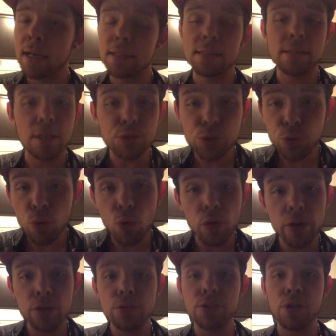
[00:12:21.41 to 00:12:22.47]
essential
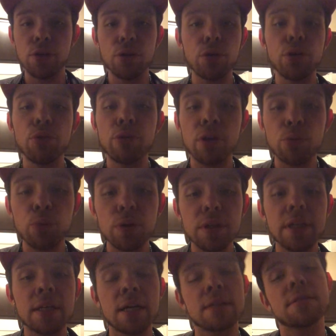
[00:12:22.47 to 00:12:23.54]
oils. You can
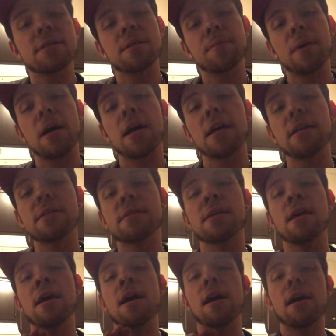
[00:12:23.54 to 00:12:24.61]
really customize
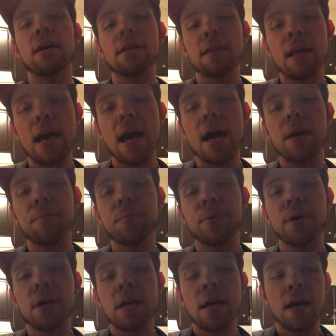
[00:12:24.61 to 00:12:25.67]
a lamp
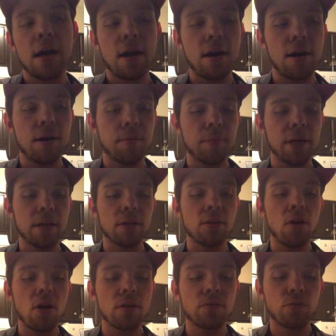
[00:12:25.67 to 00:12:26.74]
in a
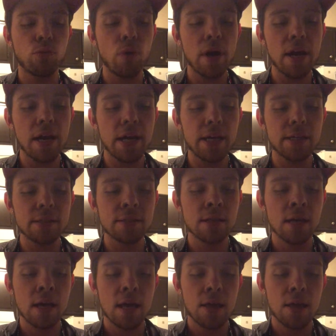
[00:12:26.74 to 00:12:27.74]
lot of ways